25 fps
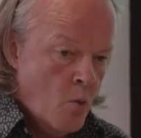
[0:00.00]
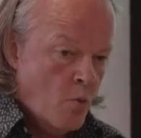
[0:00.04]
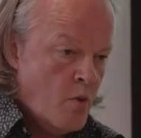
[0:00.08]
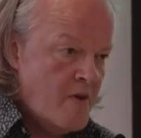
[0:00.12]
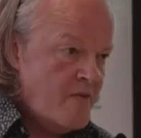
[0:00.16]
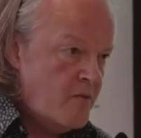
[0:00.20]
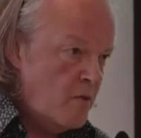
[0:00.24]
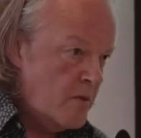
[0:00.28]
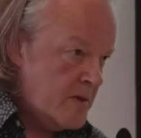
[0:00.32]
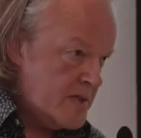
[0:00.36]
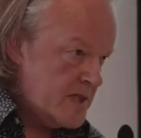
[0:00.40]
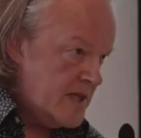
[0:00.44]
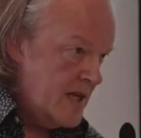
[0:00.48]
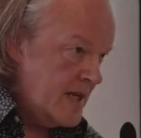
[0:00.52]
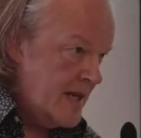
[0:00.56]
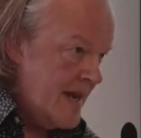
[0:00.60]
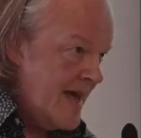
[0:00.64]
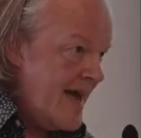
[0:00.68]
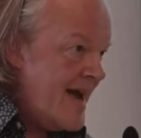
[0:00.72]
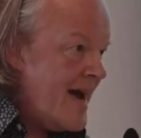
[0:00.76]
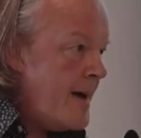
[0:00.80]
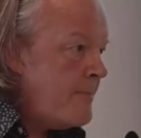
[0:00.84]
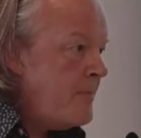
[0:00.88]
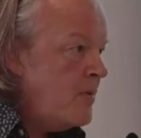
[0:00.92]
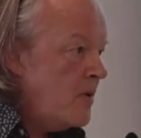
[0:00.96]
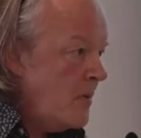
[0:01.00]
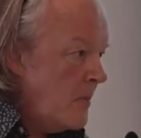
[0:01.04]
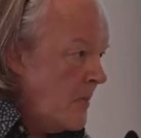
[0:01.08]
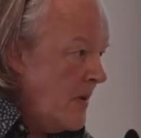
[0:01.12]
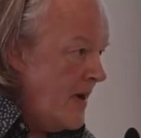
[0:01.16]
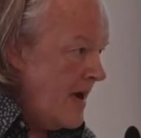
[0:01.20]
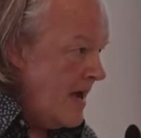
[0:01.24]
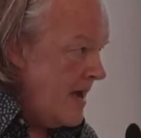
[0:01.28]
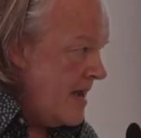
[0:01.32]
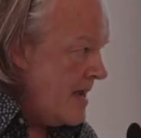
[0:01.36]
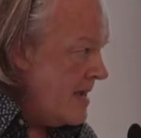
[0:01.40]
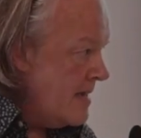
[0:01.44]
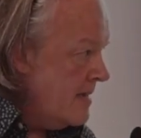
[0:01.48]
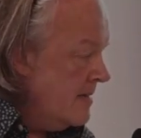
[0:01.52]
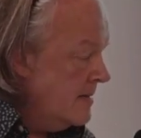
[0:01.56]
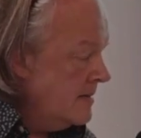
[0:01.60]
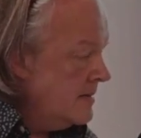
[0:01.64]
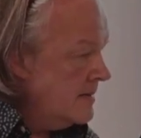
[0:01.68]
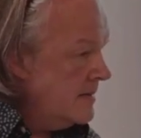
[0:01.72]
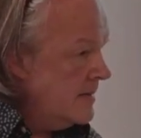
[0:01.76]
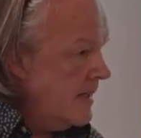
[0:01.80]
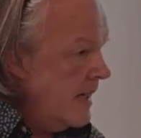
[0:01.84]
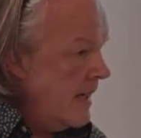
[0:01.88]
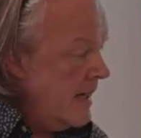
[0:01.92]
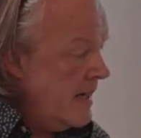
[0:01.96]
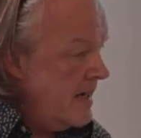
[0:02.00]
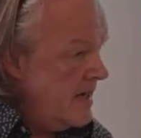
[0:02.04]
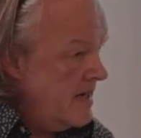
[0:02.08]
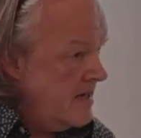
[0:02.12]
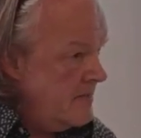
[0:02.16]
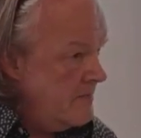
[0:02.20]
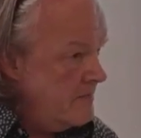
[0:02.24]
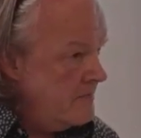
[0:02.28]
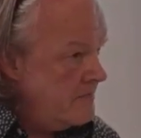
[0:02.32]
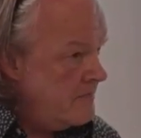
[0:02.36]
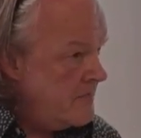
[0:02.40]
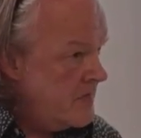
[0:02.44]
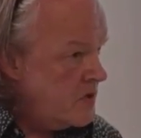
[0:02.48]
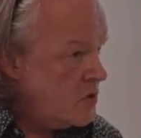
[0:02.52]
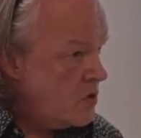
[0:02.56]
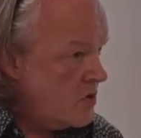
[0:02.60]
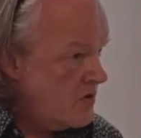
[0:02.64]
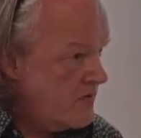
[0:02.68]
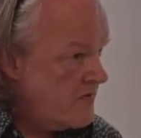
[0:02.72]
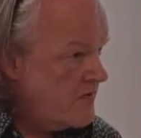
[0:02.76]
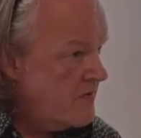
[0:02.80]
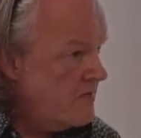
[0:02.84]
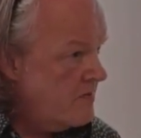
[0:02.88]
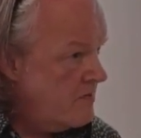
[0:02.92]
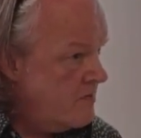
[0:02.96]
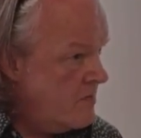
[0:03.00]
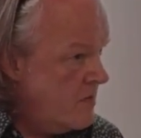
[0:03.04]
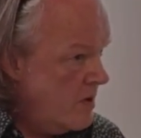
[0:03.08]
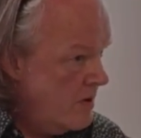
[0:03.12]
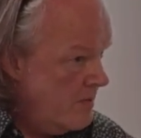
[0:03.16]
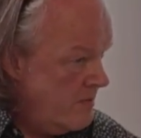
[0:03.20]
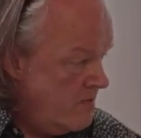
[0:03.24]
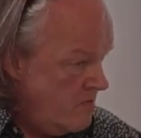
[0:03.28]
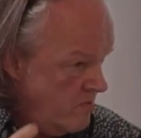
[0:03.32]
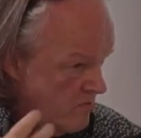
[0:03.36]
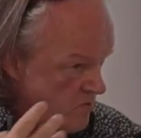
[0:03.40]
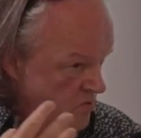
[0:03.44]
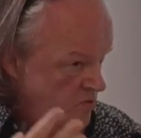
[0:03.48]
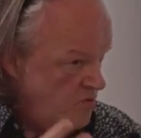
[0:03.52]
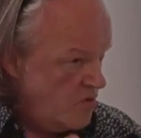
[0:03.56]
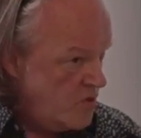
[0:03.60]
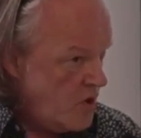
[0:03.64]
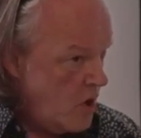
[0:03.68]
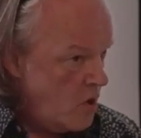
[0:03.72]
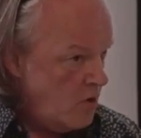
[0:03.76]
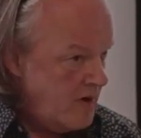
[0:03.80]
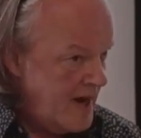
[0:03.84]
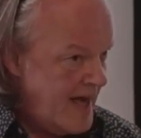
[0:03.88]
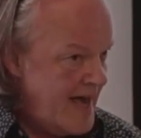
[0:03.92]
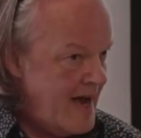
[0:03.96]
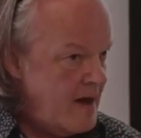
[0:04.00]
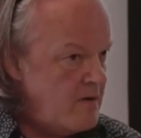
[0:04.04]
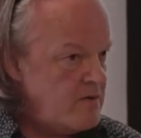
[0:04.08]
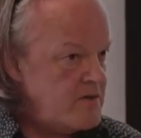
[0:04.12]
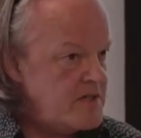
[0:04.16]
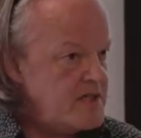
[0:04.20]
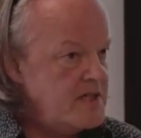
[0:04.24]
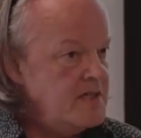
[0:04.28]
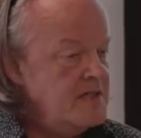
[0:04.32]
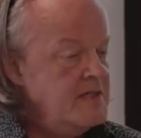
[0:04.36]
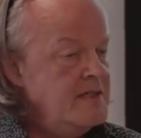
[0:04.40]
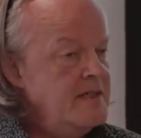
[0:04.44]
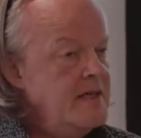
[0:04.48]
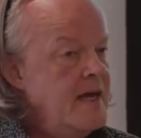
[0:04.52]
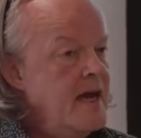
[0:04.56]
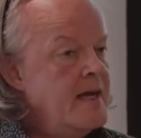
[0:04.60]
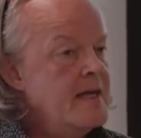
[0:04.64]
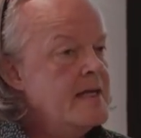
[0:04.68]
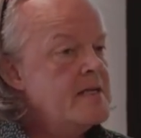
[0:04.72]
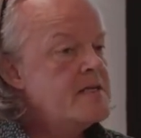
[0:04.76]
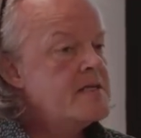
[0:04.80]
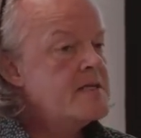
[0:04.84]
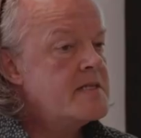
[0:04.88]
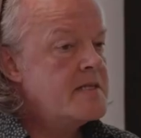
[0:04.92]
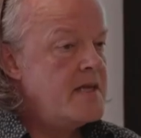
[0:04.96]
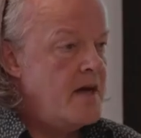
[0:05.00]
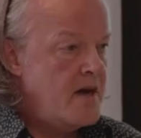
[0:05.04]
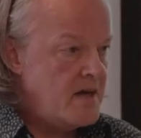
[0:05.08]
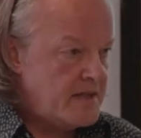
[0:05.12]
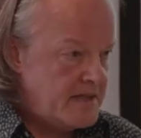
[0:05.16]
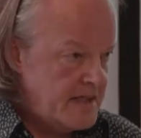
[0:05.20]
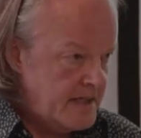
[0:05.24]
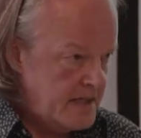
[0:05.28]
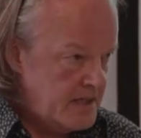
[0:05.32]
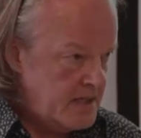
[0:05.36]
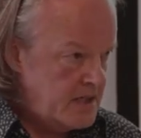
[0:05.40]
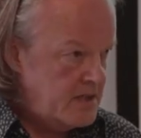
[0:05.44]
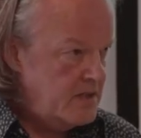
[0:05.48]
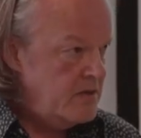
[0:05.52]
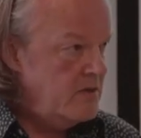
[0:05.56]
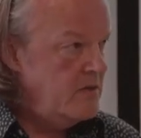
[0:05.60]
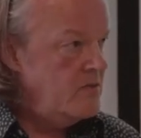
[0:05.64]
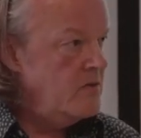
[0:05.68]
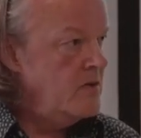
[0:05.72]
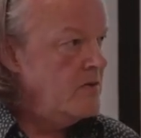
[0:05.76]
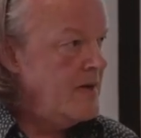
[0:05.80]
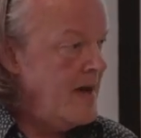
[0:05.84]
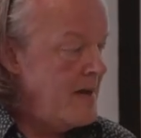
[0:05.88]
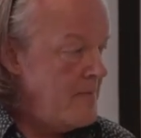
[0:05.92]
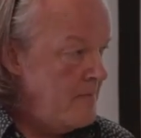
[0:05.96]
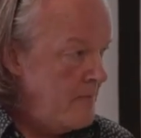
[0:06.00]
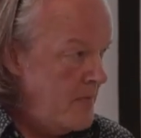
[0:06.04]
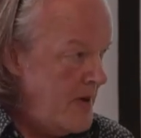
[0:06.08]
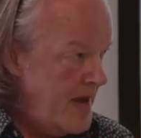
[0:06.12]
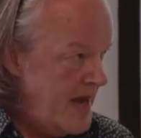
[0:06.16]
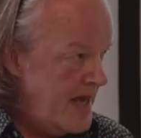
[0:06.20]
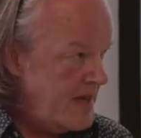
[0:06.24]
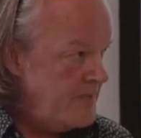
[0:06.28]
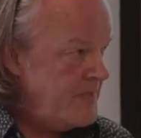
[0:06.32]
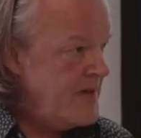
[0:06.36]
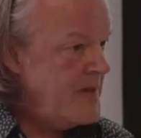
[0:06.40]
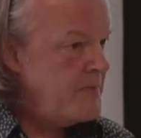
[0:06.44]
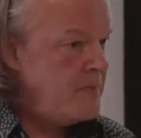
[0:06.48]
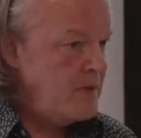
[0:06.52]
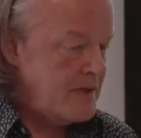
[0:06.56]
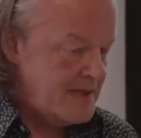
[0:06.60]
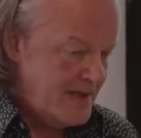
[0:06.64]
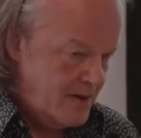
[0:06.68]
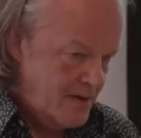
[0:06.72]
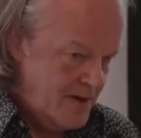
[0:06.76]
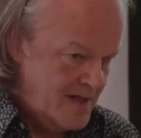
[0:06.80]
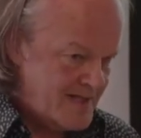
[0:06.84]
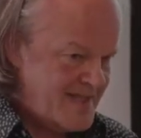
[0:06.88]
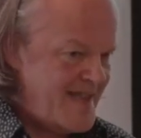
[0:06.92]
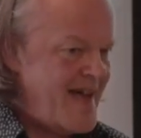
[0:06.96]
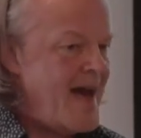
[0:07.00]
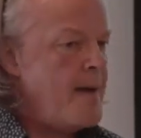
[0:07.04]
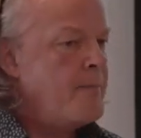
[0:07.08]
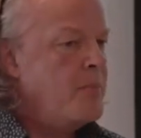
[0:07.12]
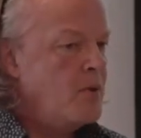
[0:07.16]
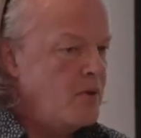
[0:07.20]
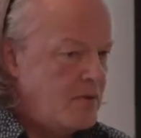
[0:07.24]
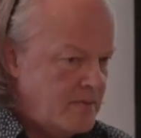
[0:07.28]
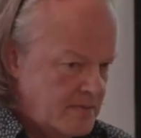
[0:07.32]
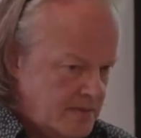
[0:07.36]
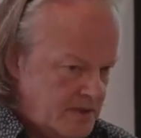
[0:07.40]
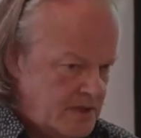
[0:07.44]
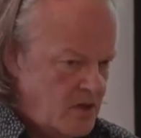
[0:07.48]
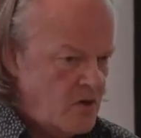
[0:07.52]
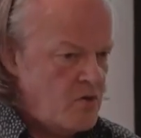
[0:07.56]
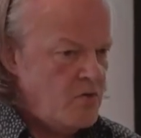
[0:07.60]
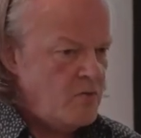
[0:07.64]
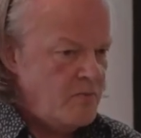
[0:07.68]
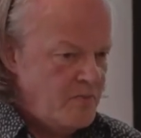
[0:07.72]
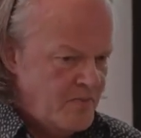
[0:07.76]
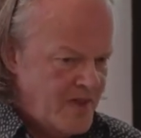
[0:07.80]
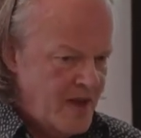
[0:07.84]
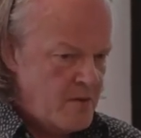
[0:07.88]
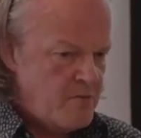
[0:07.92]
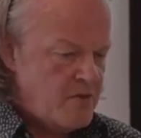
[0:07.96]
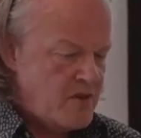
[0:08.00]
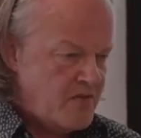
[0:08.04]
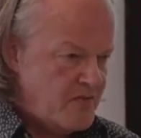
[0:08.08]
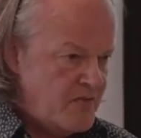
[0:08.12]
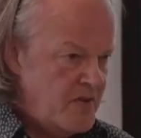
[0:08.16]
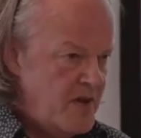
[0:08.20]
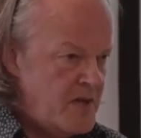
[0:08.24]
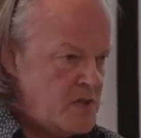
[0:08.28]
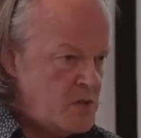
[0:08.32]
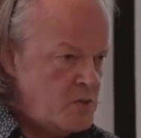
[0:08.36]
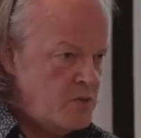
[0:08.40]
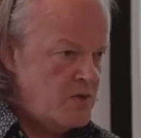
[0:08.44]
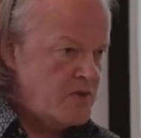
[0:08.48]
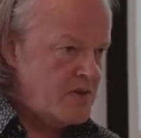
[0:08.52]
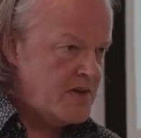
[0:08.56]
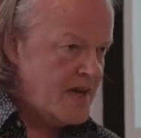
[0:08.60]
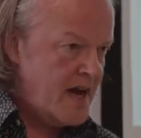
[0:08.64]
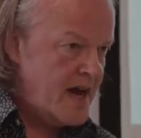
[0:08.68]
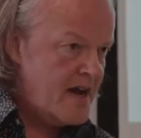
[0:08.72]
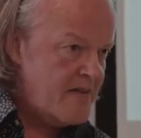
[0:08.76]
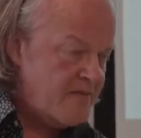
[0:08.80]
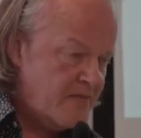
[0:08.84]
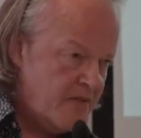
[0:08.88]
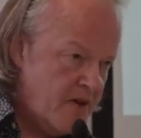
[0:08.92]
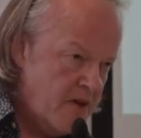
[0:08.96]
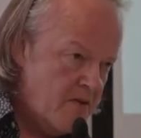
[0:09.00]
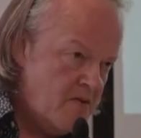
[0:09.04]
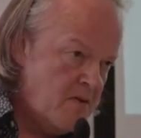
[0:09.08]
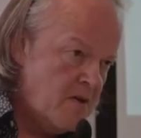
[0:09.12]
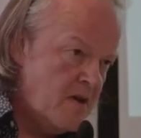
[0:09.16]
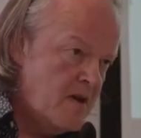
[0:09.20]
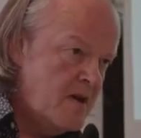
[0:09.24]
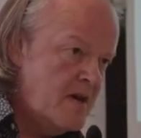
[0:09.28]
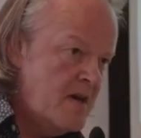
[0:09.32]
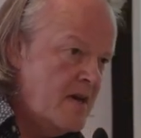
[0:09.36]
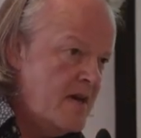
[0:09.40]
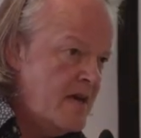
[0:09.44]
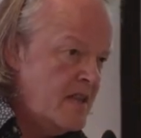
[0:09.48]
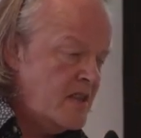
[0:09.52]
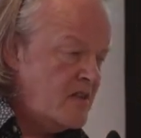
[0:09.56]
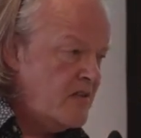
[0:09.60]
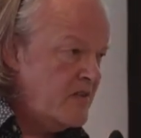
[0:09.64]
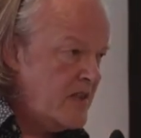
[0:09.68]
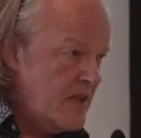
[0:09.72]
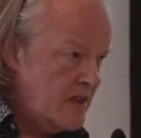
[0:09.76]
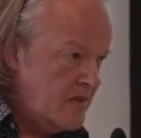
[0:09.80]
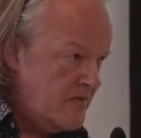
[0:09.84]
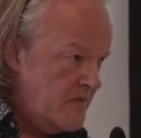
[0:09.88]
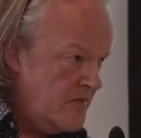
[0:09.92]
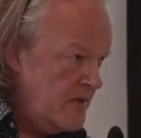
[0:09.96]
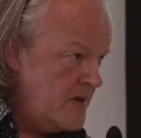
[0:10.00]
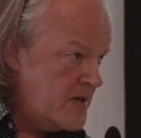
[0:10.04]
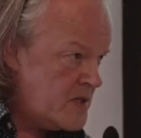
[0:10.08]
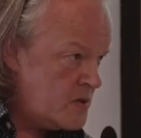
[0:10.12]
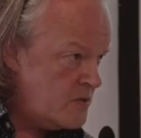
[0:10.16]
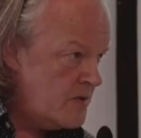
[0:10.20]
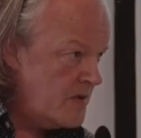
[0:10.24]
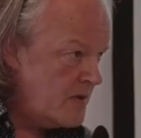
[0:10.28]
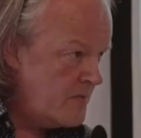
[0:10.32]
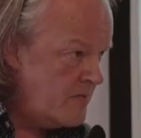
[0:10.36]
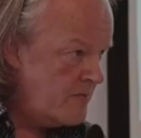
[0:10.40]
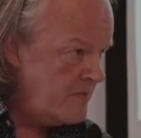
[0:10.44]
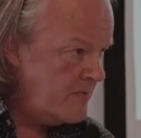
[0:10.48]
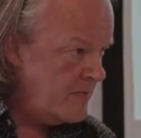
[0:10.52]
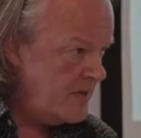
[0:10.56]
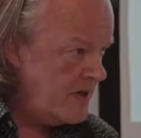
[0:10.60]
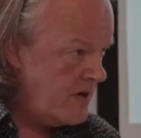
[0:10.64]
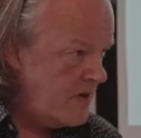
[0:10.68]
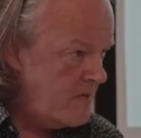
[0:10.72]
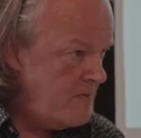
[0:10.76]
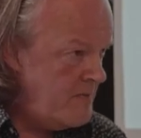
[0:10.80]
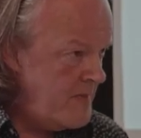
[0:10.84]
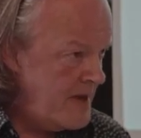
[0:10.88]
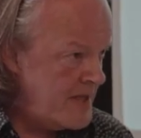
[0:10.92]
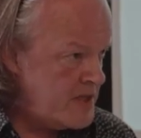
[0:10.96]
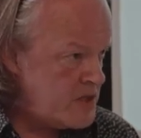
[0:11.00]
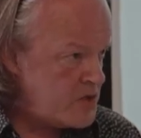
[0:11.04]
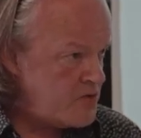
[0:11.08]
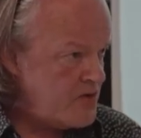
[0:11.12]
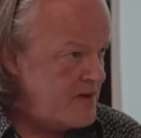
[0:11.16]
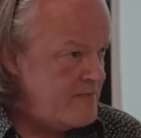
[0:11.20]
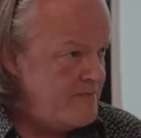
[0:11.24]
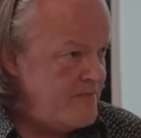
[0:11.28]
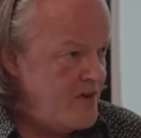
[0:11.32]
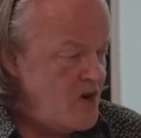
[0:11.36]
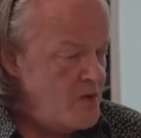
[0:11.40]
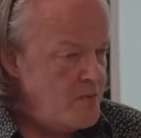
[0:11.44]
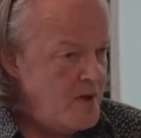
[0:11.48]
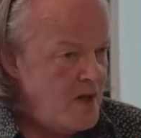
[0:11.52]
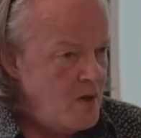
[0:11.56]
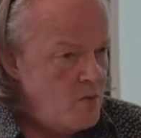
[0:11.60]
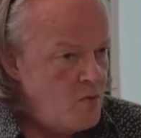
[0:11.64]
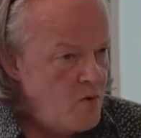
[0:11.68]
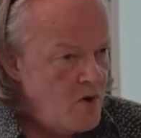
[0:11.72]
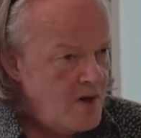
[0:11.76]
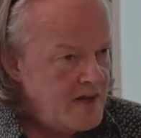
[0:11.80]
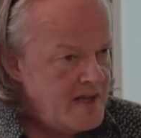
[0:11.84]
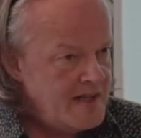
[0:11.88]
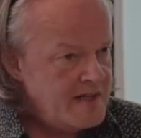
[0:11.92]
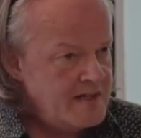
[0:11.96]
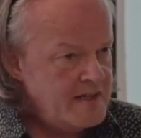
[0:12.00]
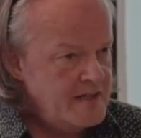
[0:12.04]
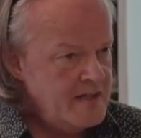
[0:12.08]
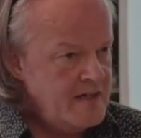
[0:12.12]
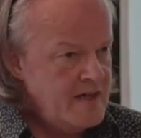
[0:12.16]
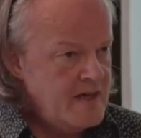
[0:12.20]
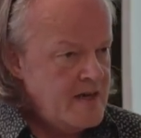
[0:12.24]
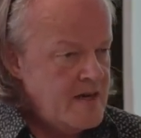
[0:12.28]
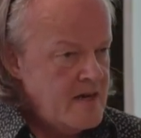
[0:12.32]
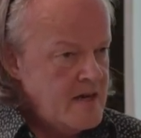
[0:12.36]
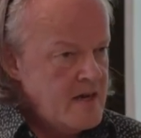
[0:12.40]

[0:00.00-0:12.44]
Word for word: We've all seen Apple Pay, um, sort of roll out and it's starting to embed. People, oh, it's Apple. So they were the first with the iPhone. They're the first with a you know, mainstream mobile wallet.